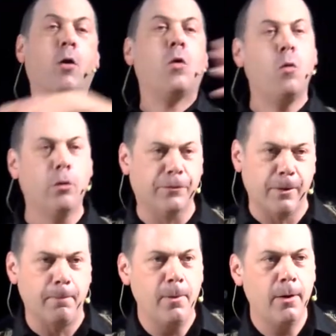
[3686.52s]
all of
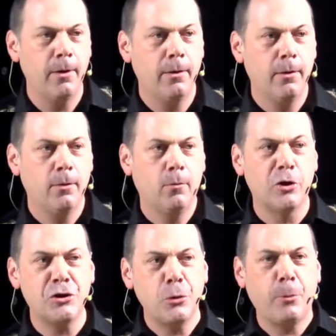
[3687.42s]
them? Why
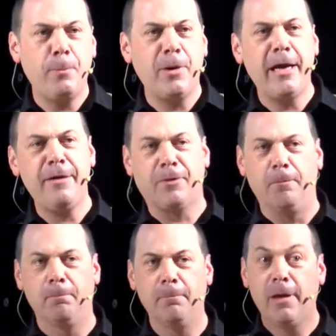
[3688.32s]
should we believe
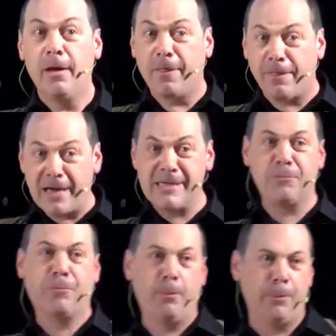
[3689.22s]
them? And that's the
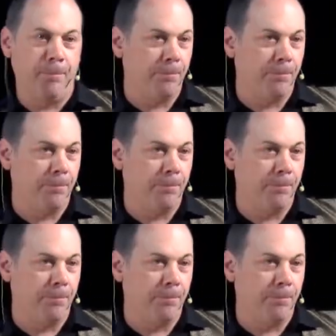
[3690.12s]
problem.